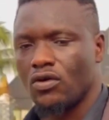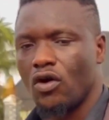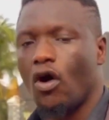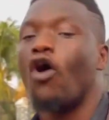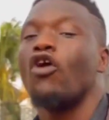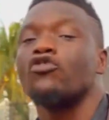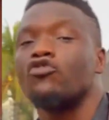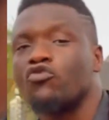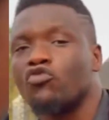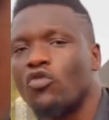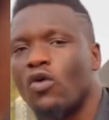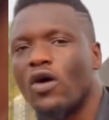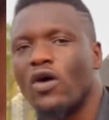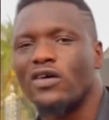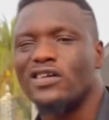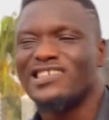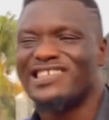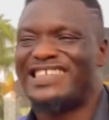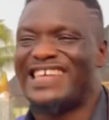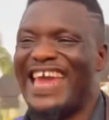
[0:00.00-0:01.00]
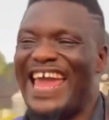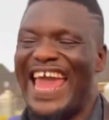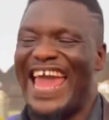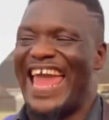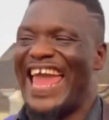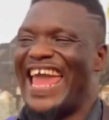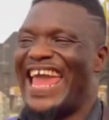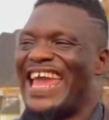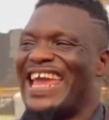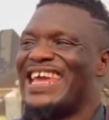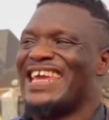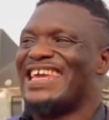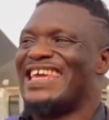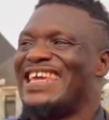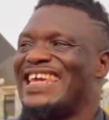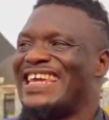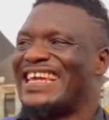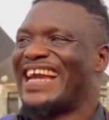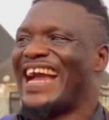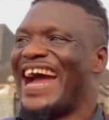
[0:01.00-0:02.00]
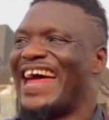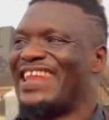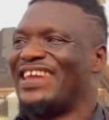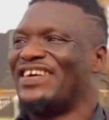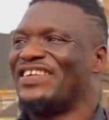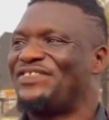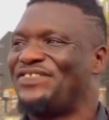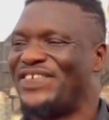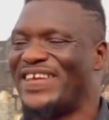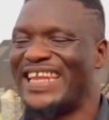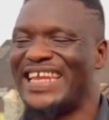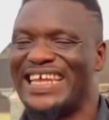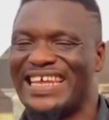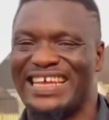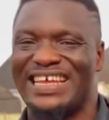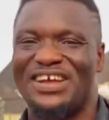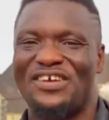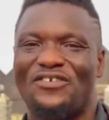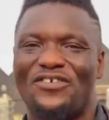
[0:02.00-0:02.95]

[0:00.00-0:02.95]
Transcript: Ozwo say in car don't finish.